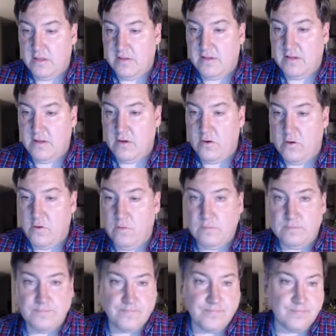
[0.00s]
so,
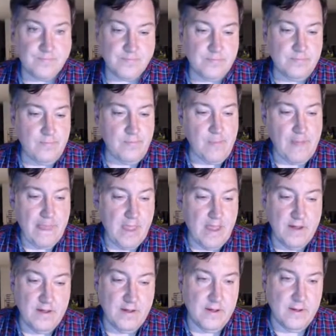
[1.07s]

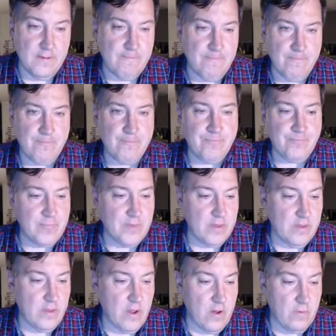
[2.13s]

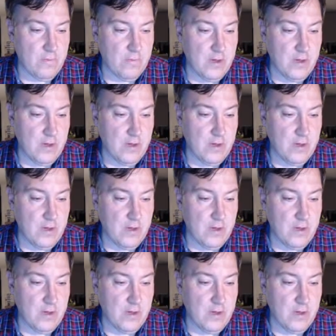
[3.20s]
no,